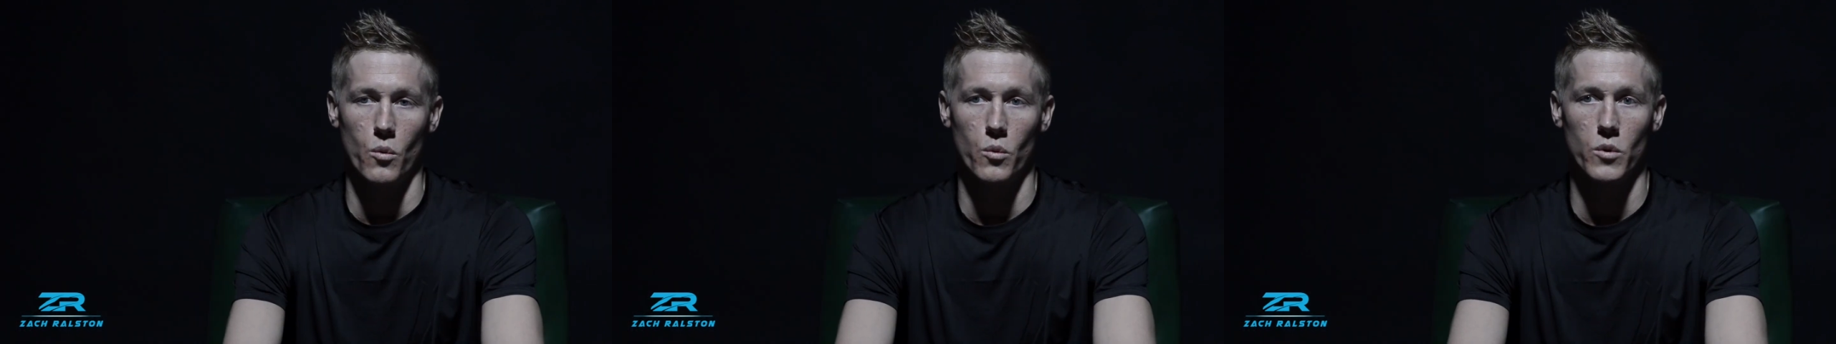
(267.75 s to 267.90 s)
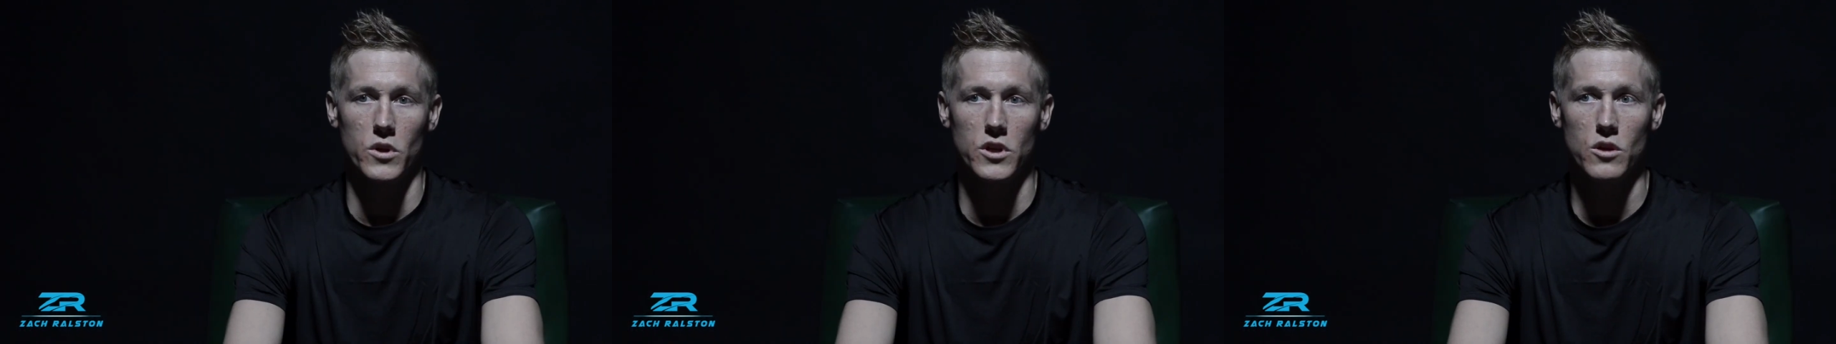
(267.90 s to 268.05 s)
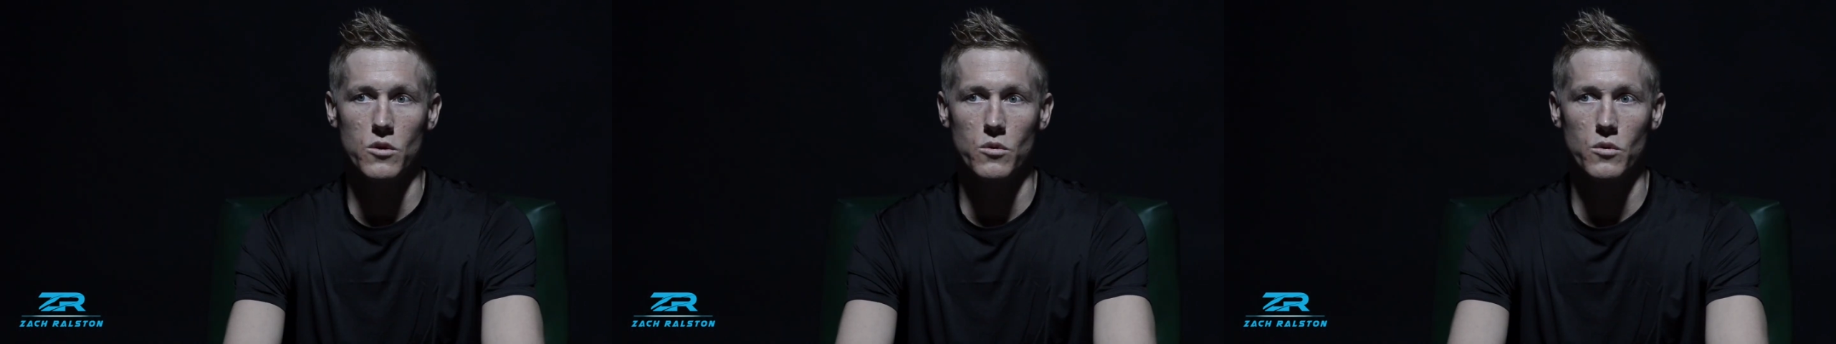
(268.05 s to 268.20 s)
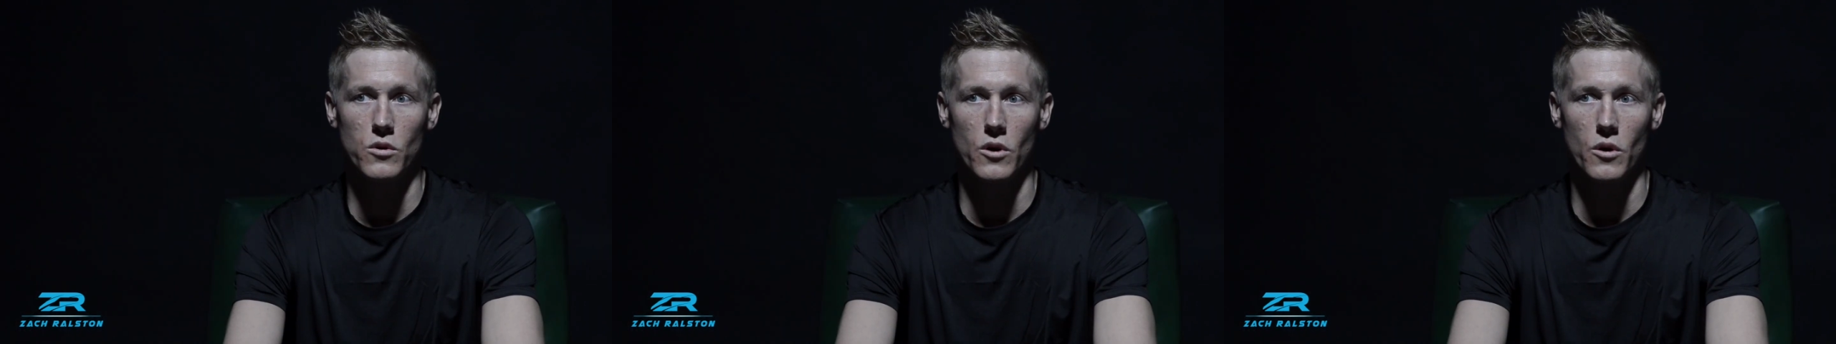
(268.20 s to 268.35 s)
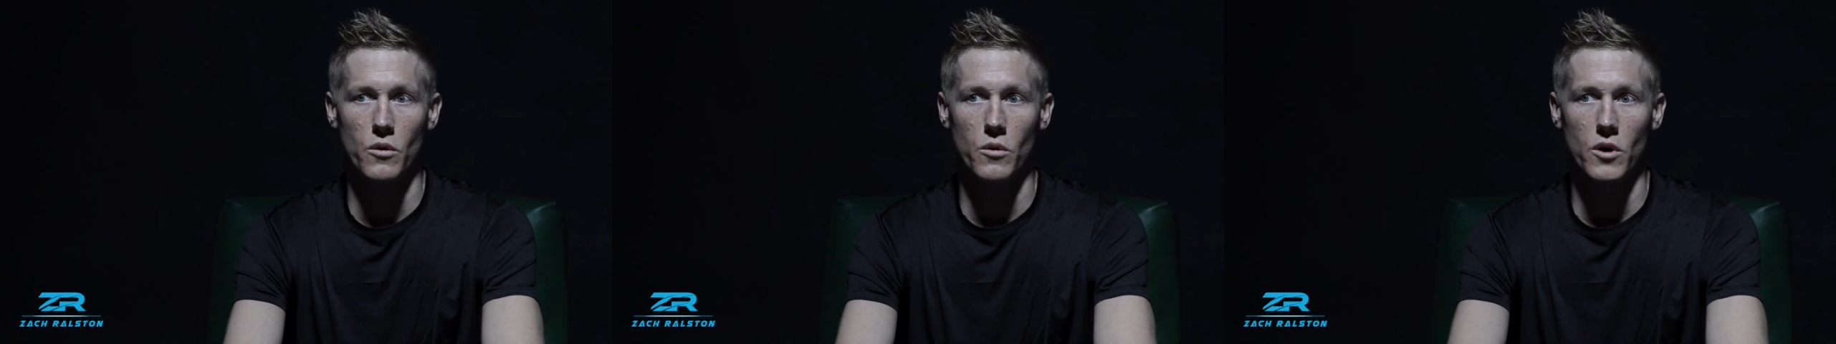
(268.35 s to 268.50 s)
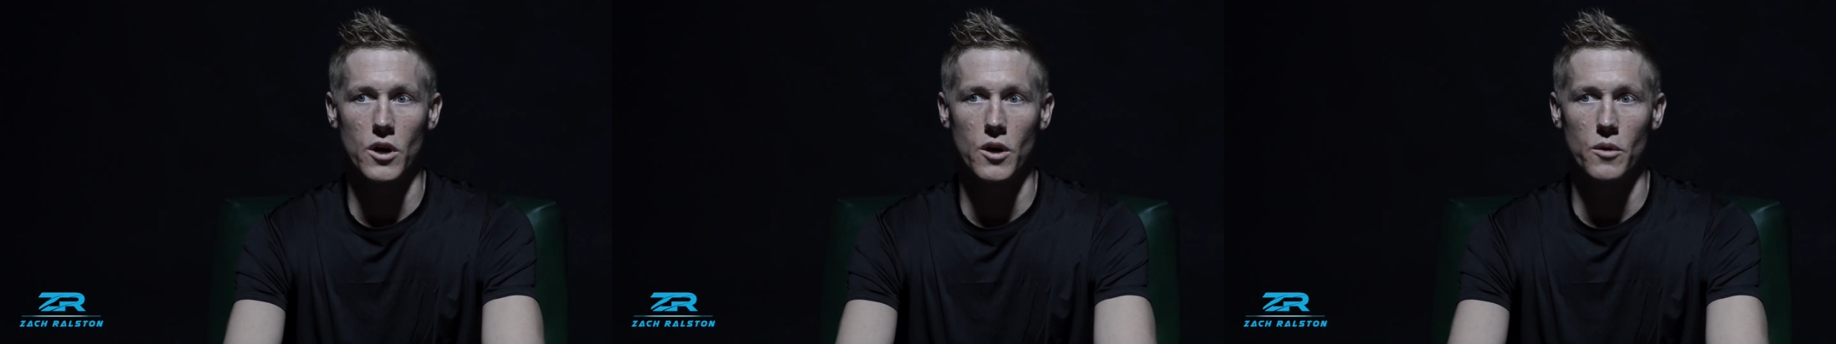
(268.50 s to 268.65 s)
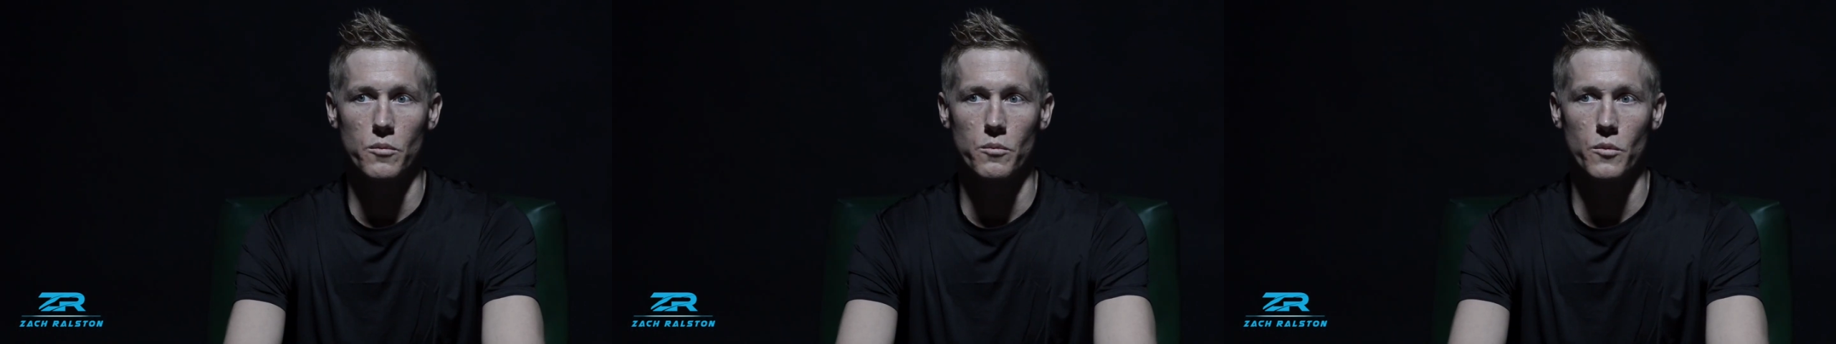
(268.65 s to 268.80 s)
When you grow
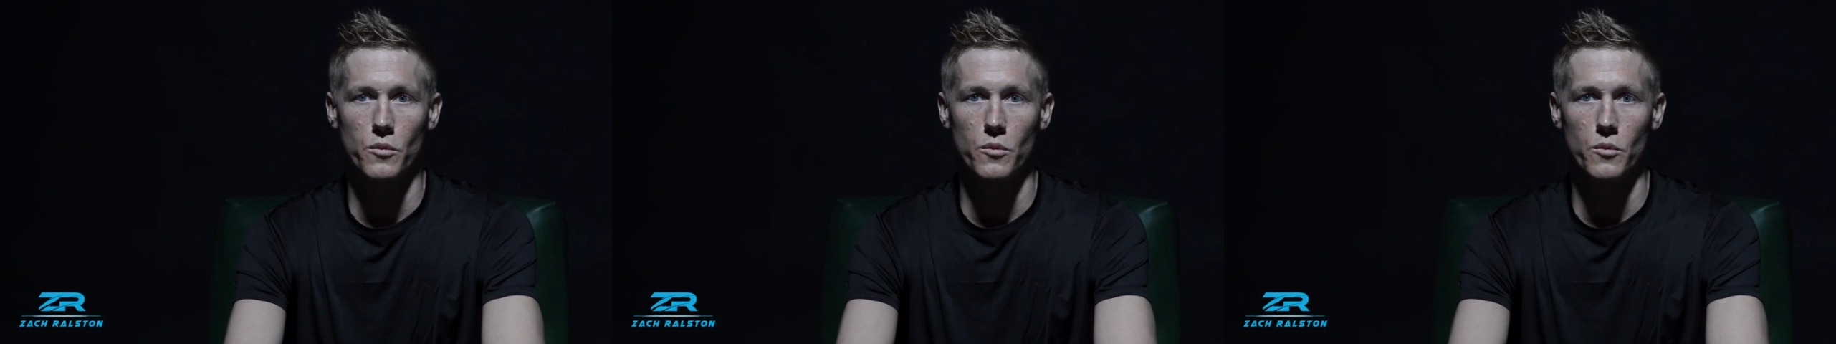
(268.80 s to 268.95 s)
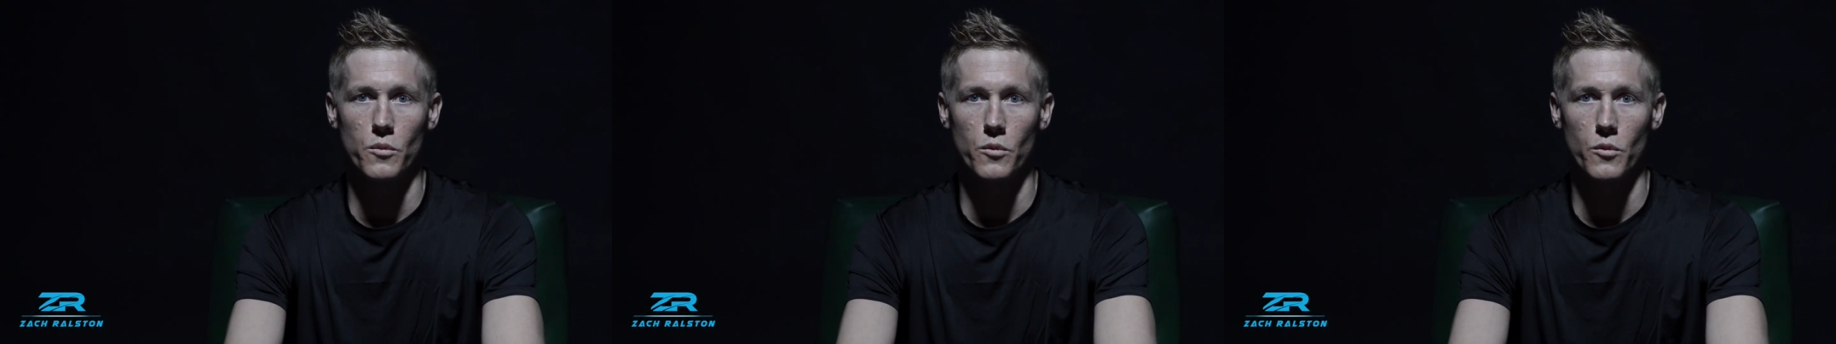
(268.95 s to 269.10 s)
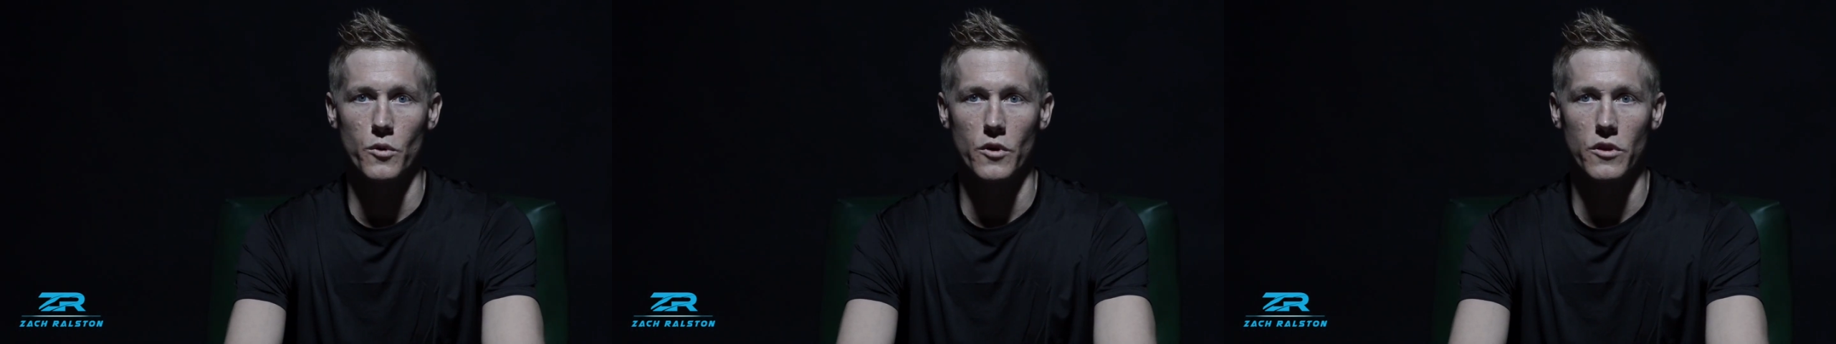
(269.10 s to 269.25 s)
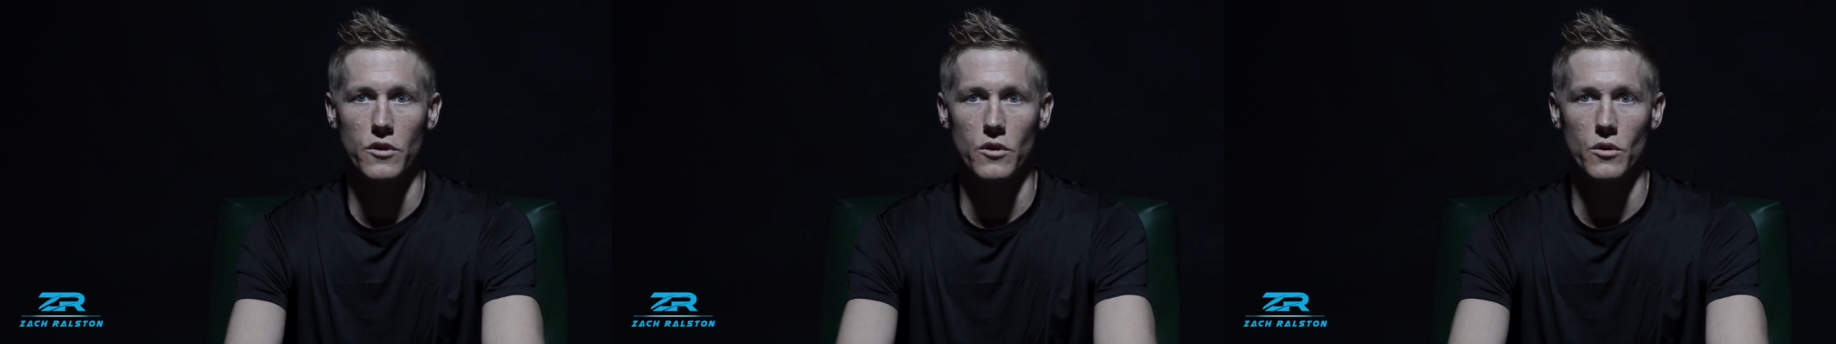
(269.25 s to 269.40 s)
up with